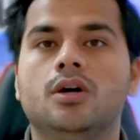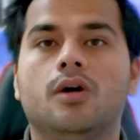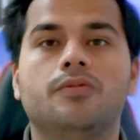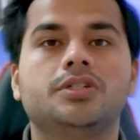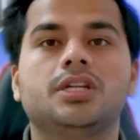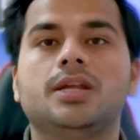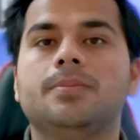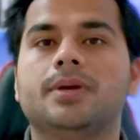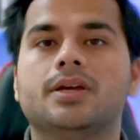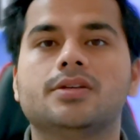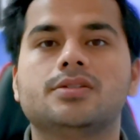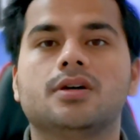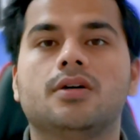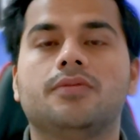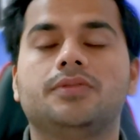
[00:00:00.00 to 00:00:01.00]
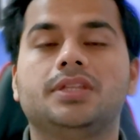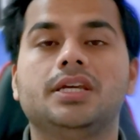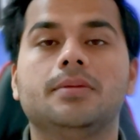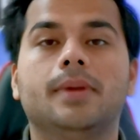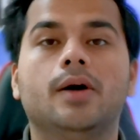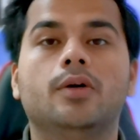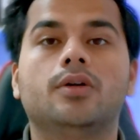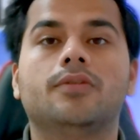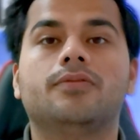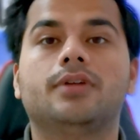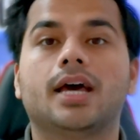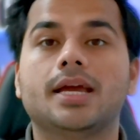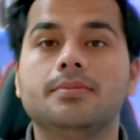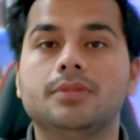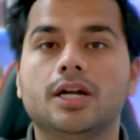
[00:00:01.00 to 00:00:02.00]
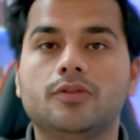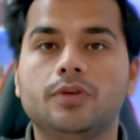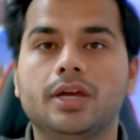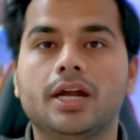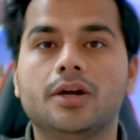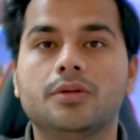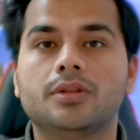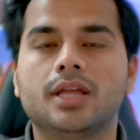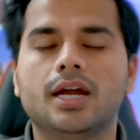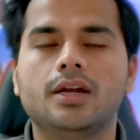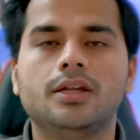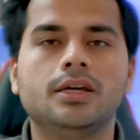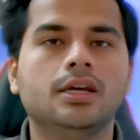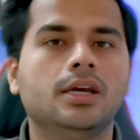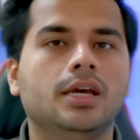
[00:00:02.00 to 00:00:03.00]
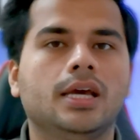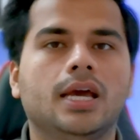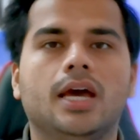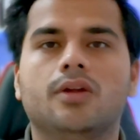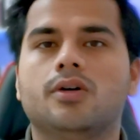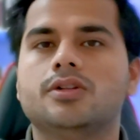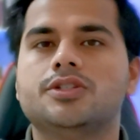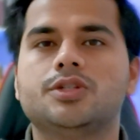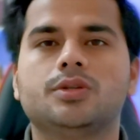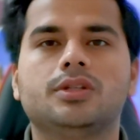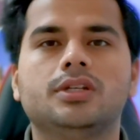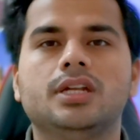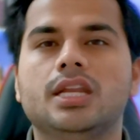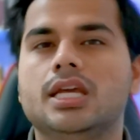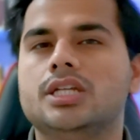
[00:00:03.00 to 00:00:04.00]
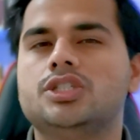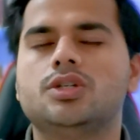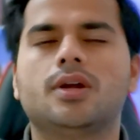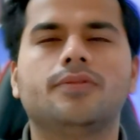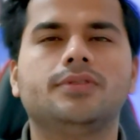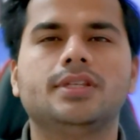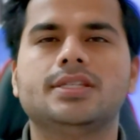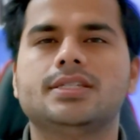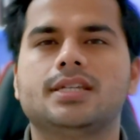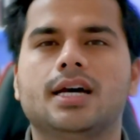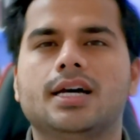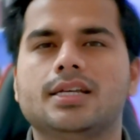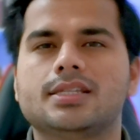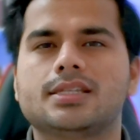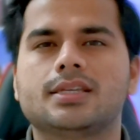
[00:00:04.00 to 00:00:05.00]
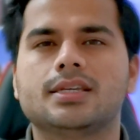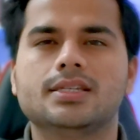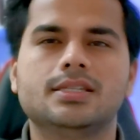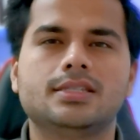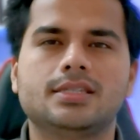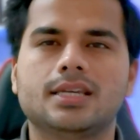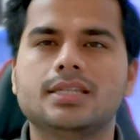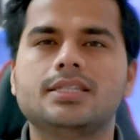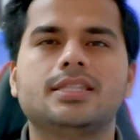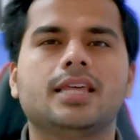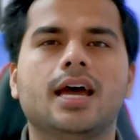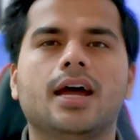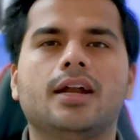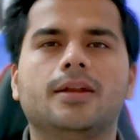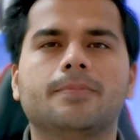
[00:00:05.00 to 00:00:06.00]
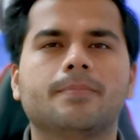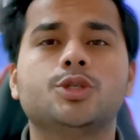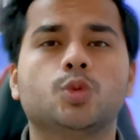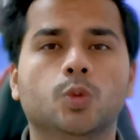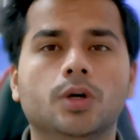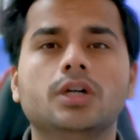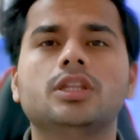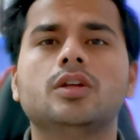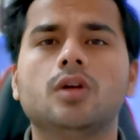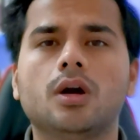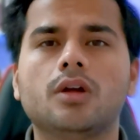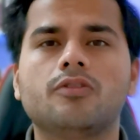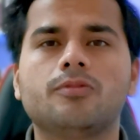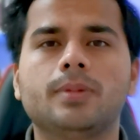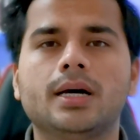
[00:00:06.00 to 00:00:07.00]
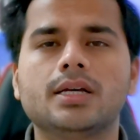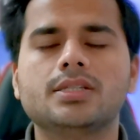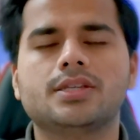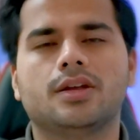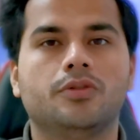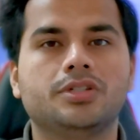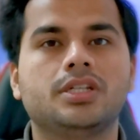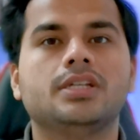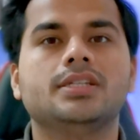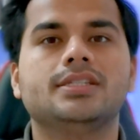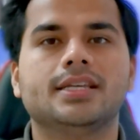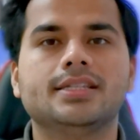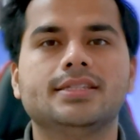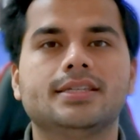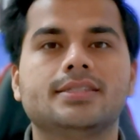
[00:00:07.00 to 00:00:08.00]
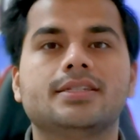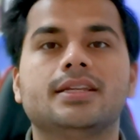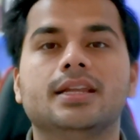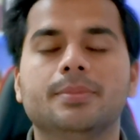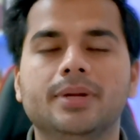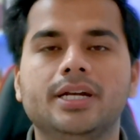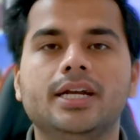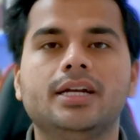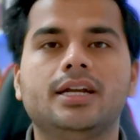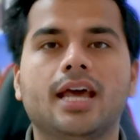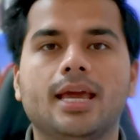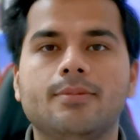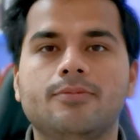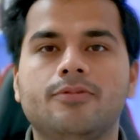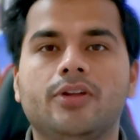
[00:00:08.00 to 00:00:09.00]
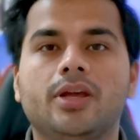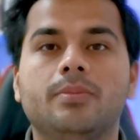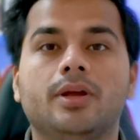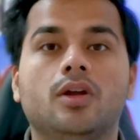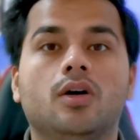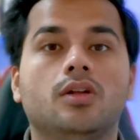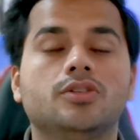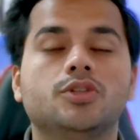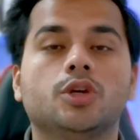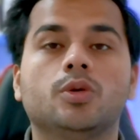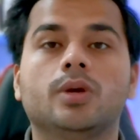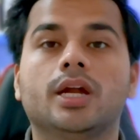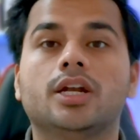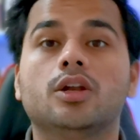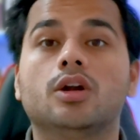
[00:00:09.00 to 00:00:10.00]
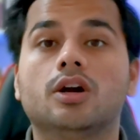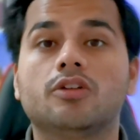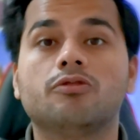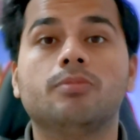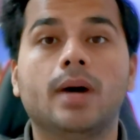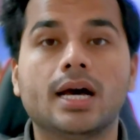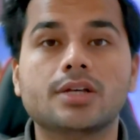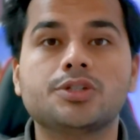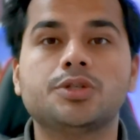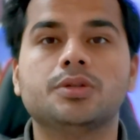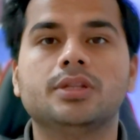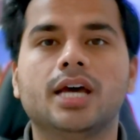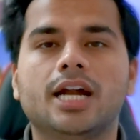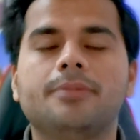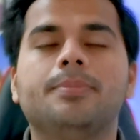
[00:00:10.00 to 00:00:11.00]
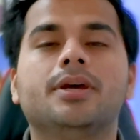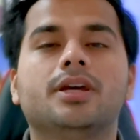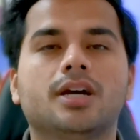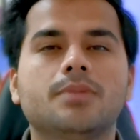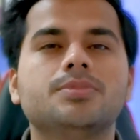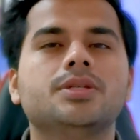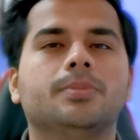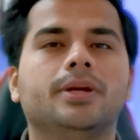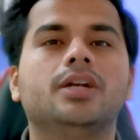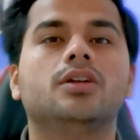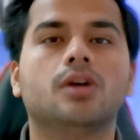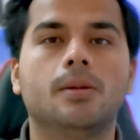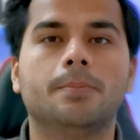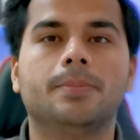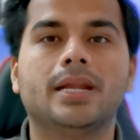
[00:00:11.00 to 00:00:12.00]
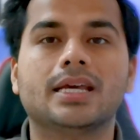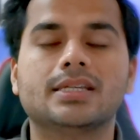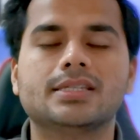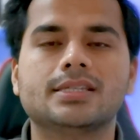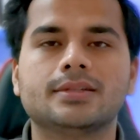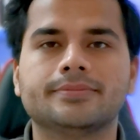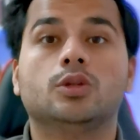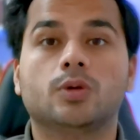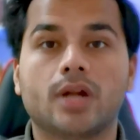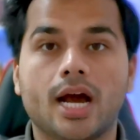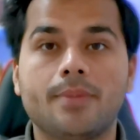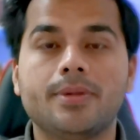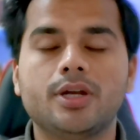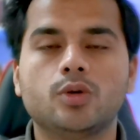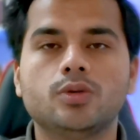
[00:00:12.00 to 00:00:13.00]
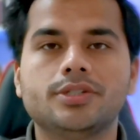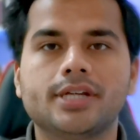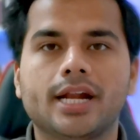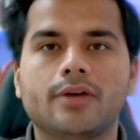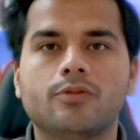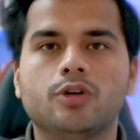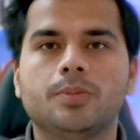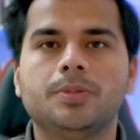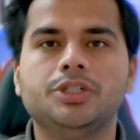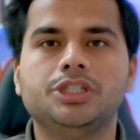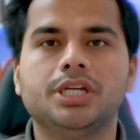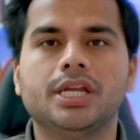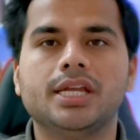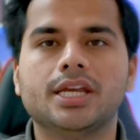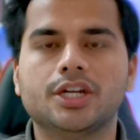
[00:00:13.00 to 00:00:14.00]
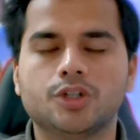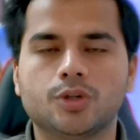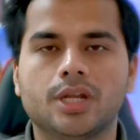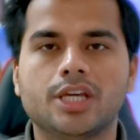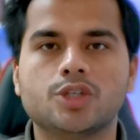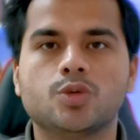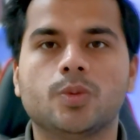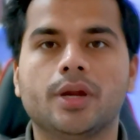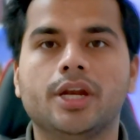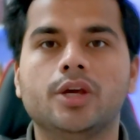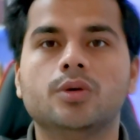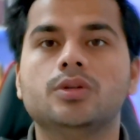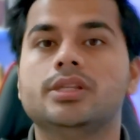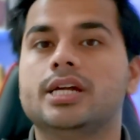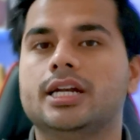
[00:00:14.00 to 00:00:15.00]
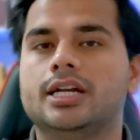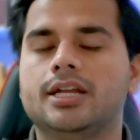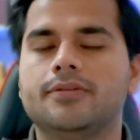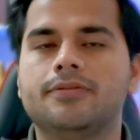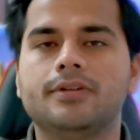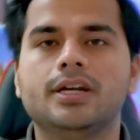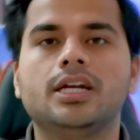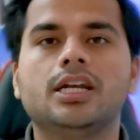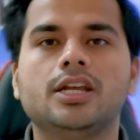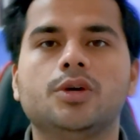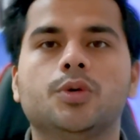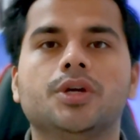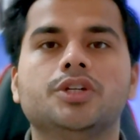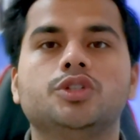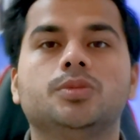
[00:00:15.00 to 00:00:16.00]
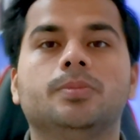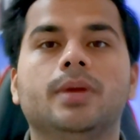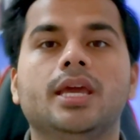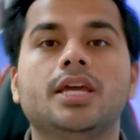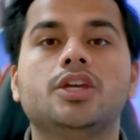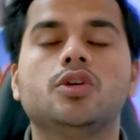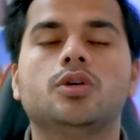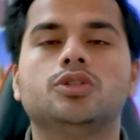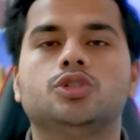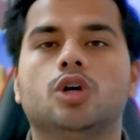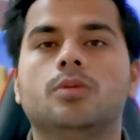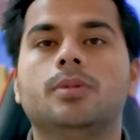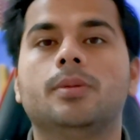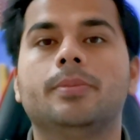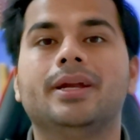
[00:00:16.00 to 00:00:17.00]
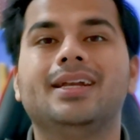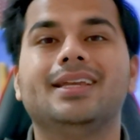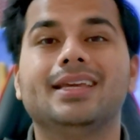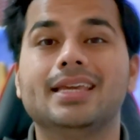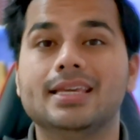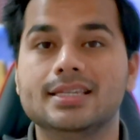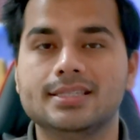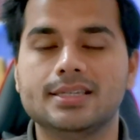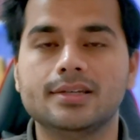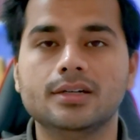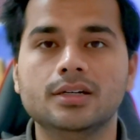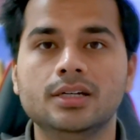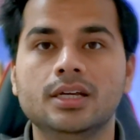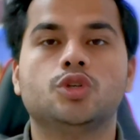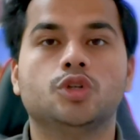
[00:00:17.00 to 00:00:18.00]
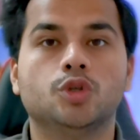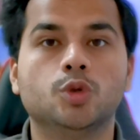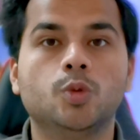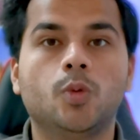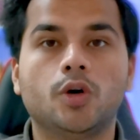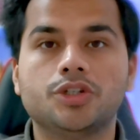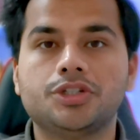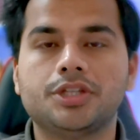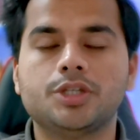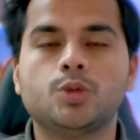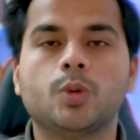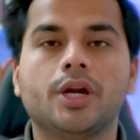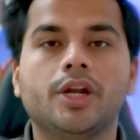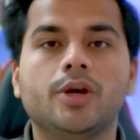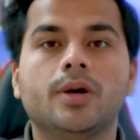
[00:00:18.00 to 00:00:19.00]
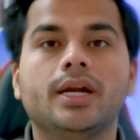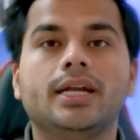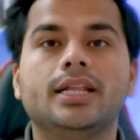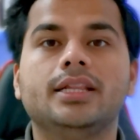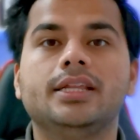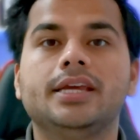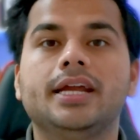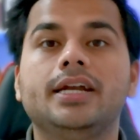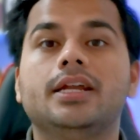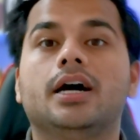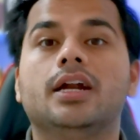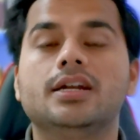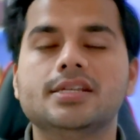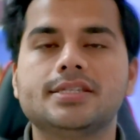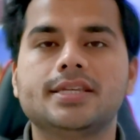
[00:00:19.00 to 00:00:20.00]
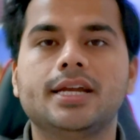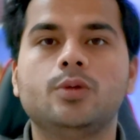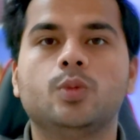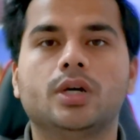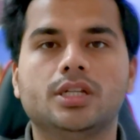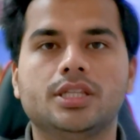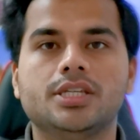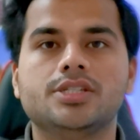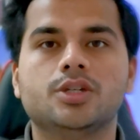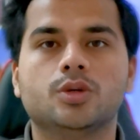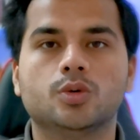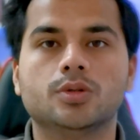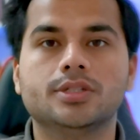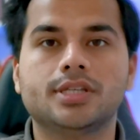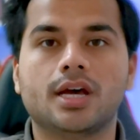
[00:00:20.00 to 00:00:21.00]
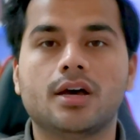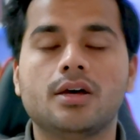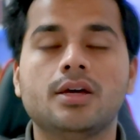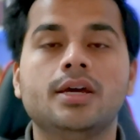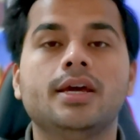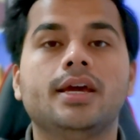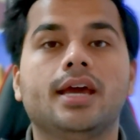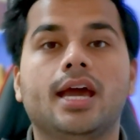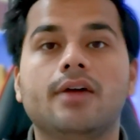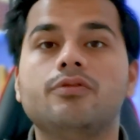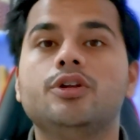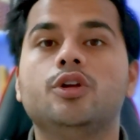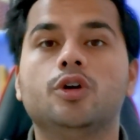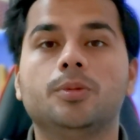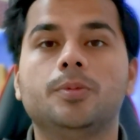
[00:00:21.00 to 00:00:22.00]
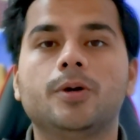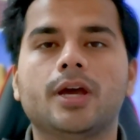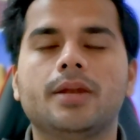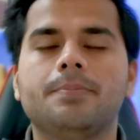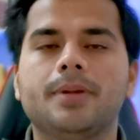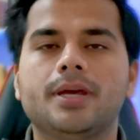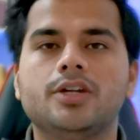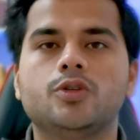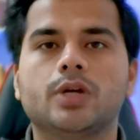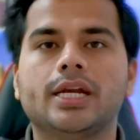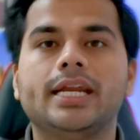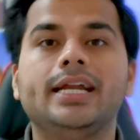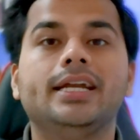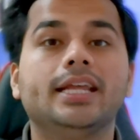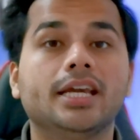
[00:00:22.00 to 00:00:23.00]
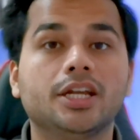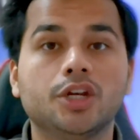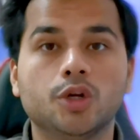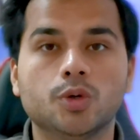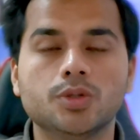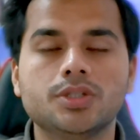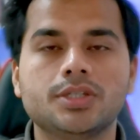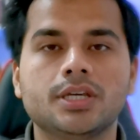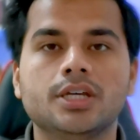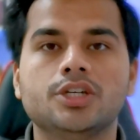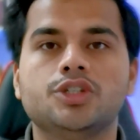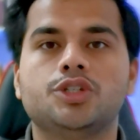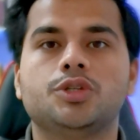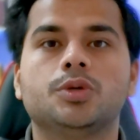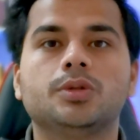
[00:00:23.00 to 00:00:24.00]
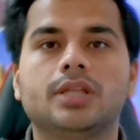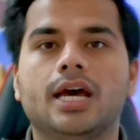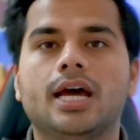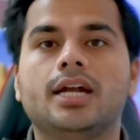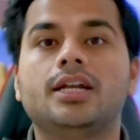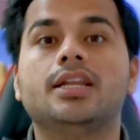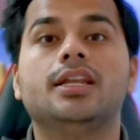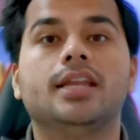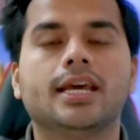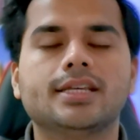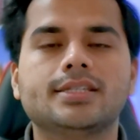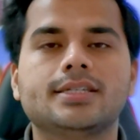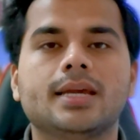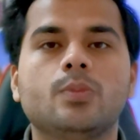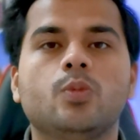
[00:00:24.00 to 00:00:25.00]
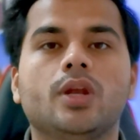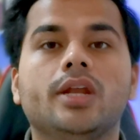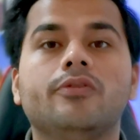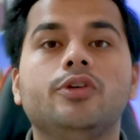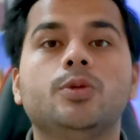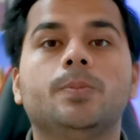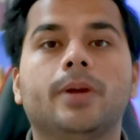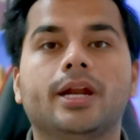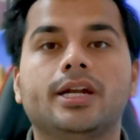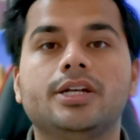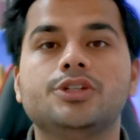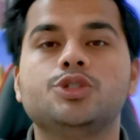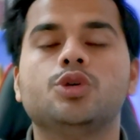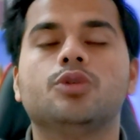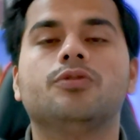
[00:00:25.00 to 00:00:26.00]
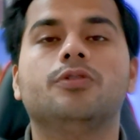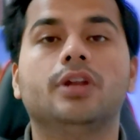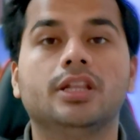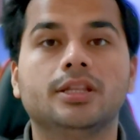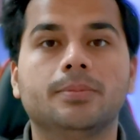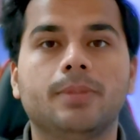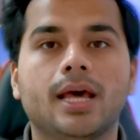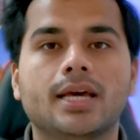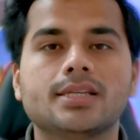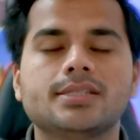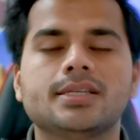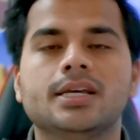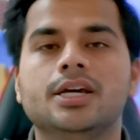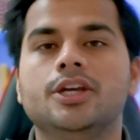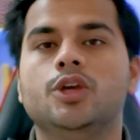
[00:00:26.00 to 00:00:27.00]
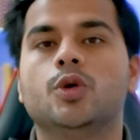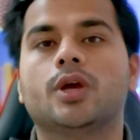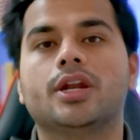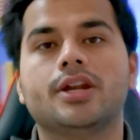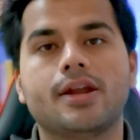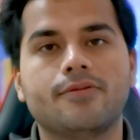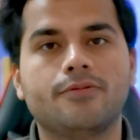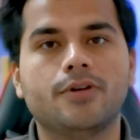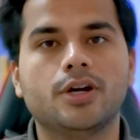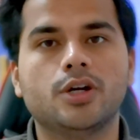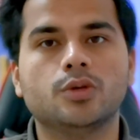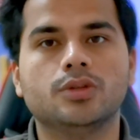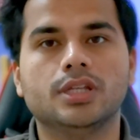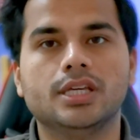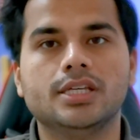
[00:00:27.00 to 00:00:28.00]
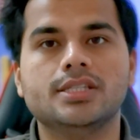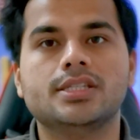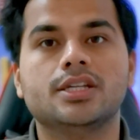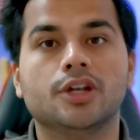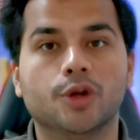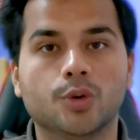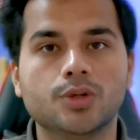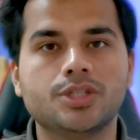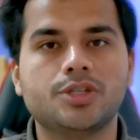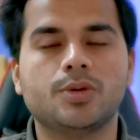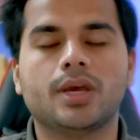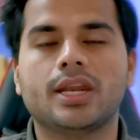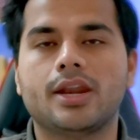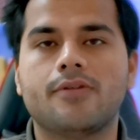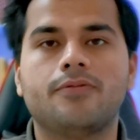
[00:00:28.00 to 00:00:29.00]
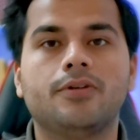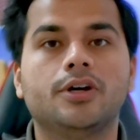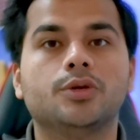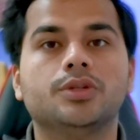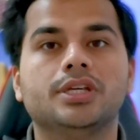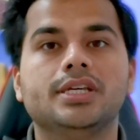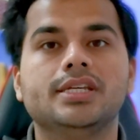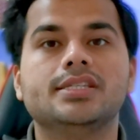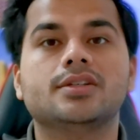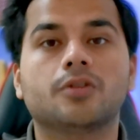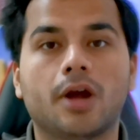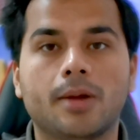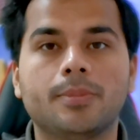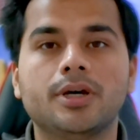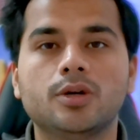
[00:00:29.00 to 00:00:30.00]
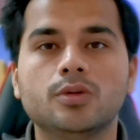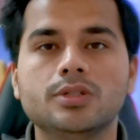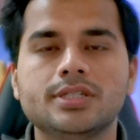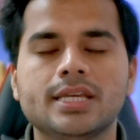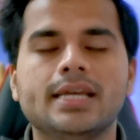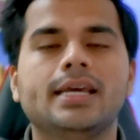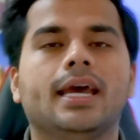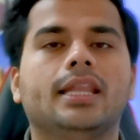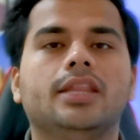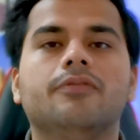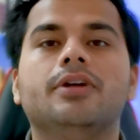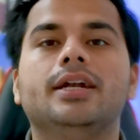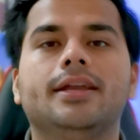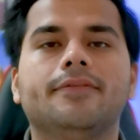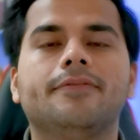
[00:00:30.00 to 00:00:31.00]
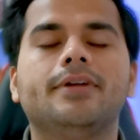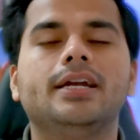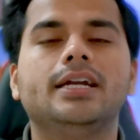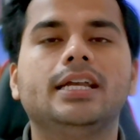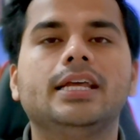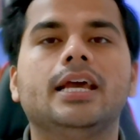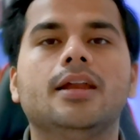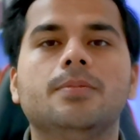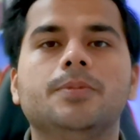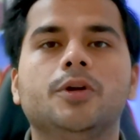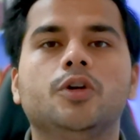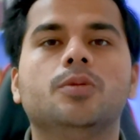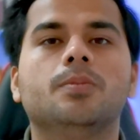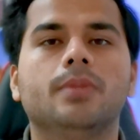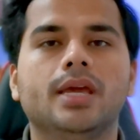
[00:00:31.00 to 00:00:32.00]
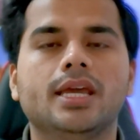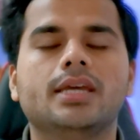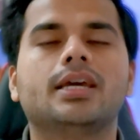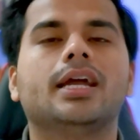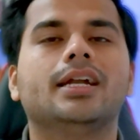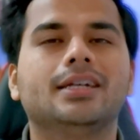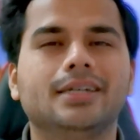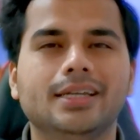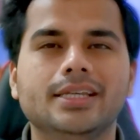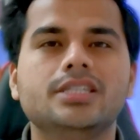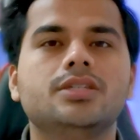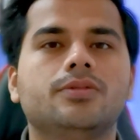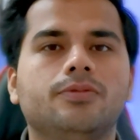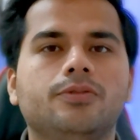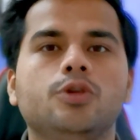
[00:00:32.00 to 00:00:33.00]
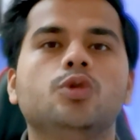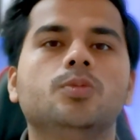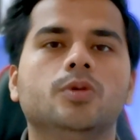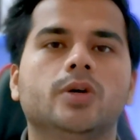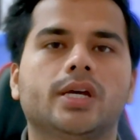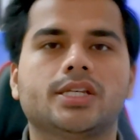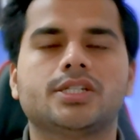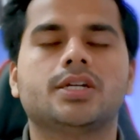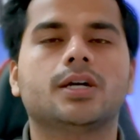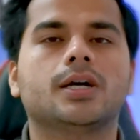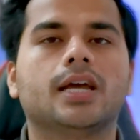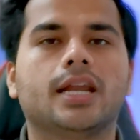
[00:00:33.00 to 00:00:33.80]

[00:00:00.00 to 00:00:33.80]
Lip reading: obviously because of the amount of time that we get on that. And also the nature of this task is such that it's worth a lot of marks, and obviously since it's limited time frame and also you get a lot of marks on that, becomes a bit complex. Now the grammar rules that I would be sharing in today's video, they are definitely going to make your job a bit easier. So do watch this video until the end, understand what these rules are, have a notebook and pen ready, take notes so that next time whenever you practice your fill in the blanks, you can refer to these notes, you can refer to these grammar rules, and they will definitely help you to make at least few more extra